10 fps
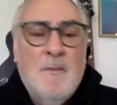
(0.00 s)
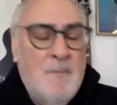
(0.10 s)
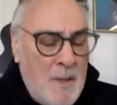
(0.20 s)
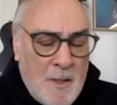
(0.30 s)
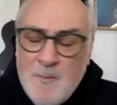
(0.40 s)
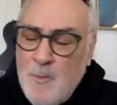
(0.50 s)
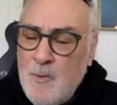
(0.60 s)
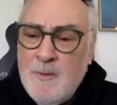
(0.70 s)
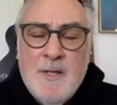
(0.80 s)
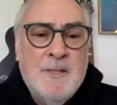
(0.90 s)
Being a
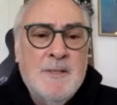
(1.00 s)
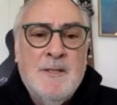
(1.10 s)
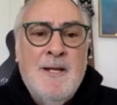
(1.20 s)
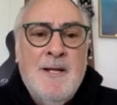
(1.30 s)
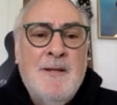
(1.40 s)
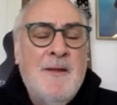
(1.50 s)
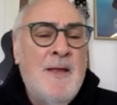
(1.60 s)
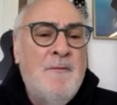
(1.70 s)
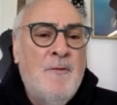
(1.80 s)
sports agent, and I did that.